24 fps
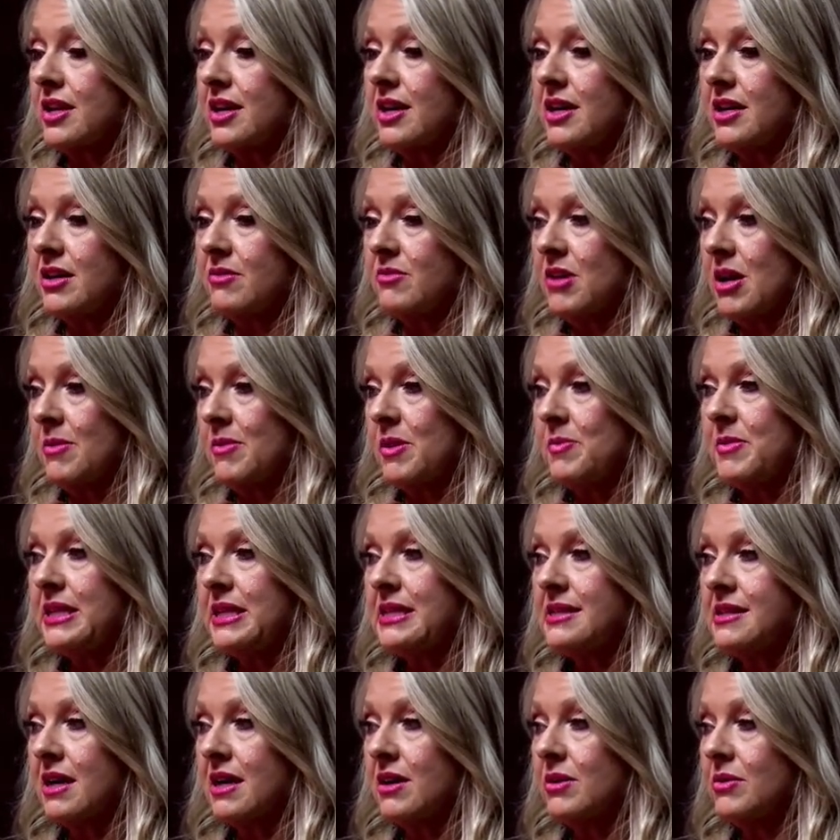Um, I mean,
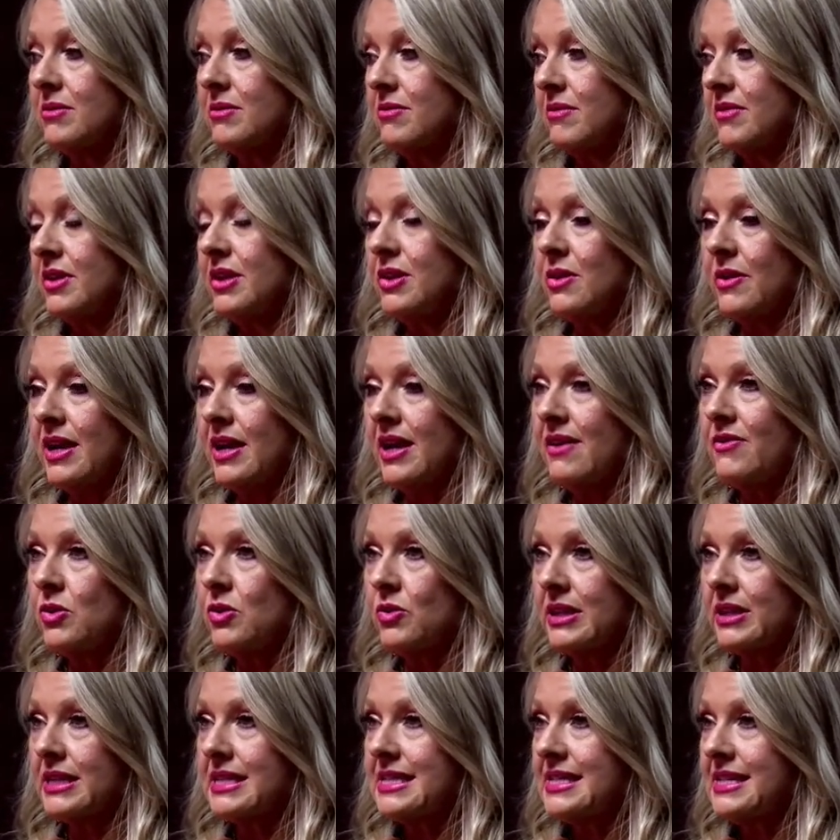because I'll, you know, I have an
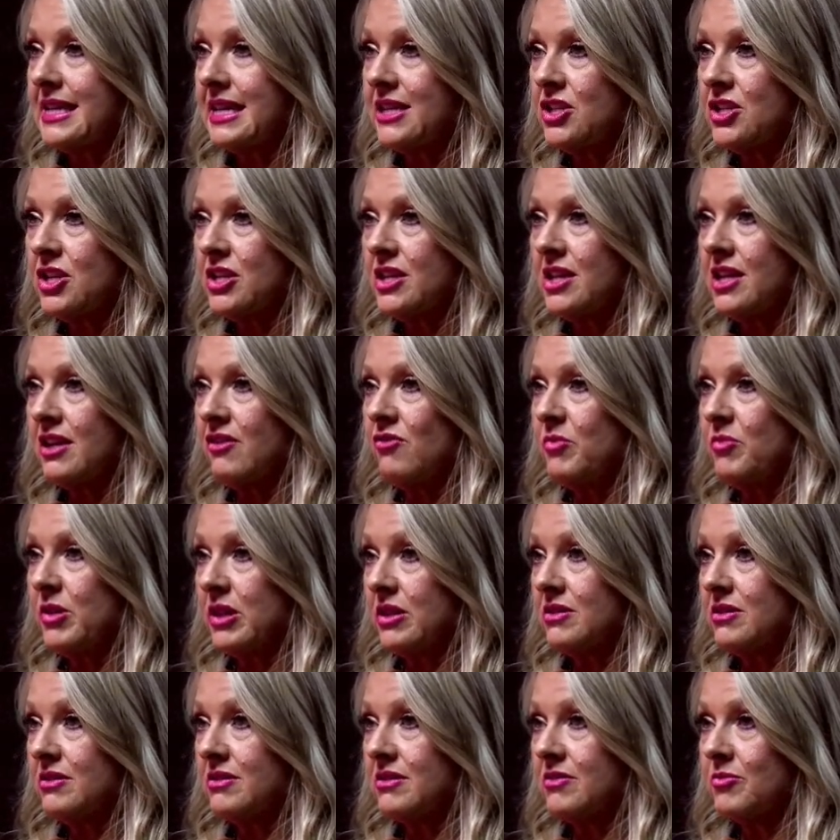organization that I've
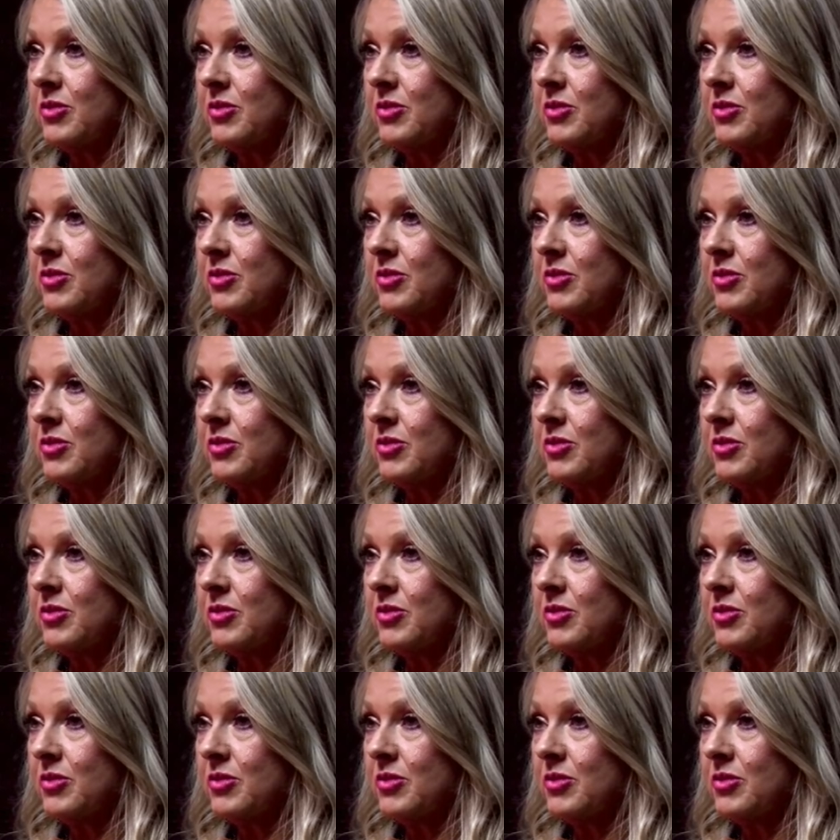built